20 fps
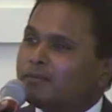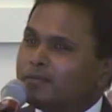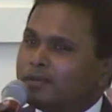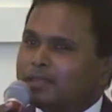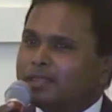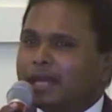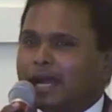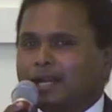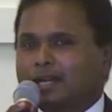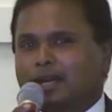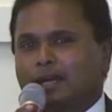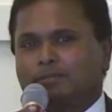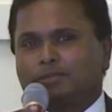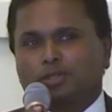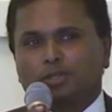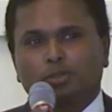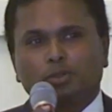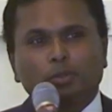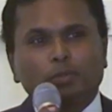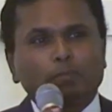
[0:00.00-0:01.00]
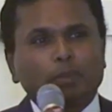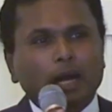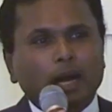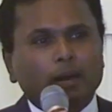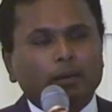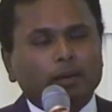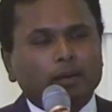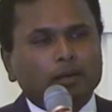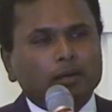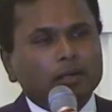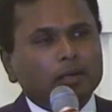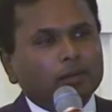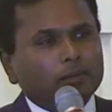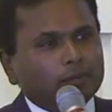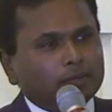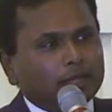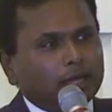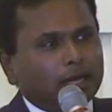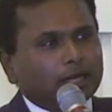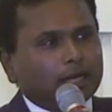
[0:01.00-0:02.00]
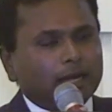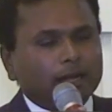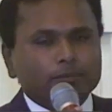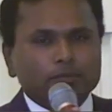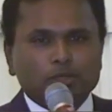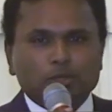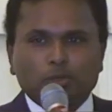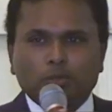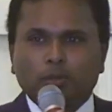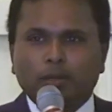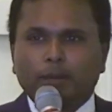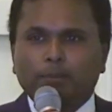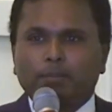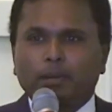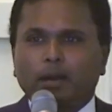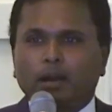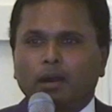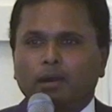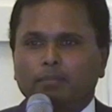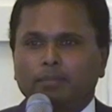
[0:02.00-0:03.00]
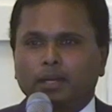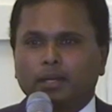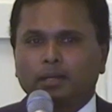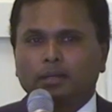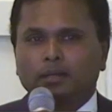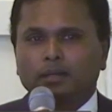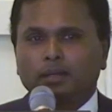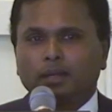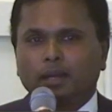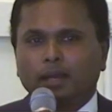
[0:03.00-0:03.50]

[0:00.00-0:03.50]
with that comes true power, with that comes true empowerment.